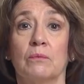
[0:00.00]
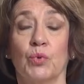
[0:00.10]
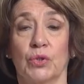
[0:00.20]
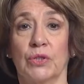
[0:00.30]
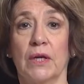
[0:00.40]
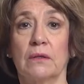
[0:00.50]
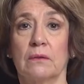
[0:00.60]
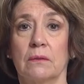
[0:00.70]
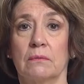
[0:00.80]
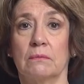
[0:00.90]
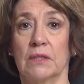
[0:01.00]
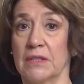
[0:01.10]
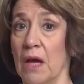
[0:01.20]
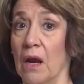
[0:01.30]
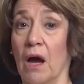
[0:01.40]
project,
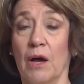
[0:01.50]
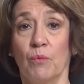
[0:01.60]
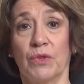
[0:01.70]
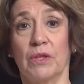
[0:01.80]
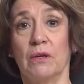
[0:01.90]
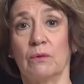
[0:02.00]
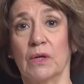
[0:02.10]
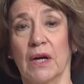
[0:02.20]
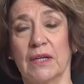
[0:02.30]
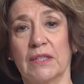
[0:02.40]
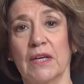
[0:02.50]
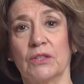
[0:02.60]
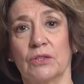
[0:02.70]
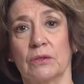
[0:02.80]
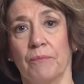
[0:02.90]
does it align with the
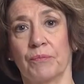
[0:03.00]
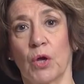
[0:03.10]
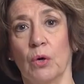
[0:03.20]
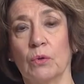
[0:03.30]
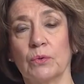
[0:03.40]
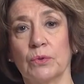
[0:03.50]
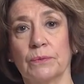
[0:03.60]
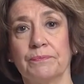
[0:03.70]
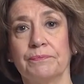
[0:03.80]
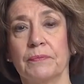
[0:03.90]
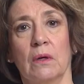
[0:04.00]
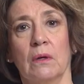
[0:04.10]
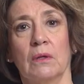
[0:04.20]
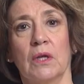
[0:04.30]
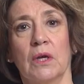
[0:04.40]
organisation goals?
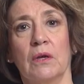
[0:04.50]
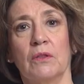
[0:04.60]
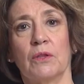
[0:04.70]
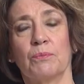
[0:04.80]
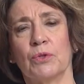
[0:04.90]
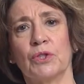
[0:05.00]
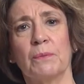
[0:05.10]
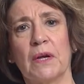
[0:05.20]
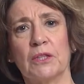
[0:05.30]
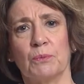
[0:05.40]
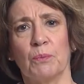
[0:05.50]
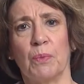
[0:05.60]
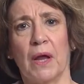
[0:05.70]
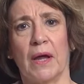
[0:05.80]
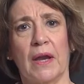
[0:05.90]
The project management
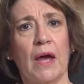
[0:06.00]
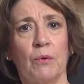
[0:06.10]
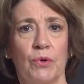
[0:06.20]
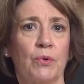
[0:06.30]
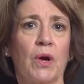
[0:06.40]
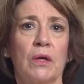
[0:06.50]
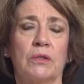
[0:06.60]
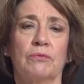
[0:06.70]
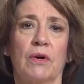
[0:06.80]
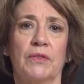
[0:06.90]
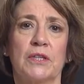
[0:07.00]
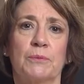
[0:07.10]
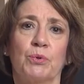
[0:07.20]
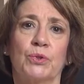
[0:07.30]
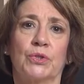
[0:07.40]
plan, how are you going to run
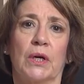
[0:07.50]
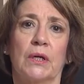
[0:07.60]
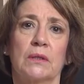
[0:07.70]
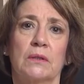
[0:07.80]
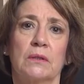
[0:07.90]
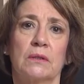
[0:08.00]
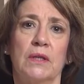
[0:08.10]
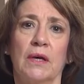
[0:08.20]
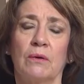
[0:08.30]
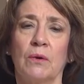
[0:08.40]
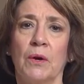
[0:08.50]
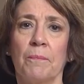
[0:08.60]
this project? Now,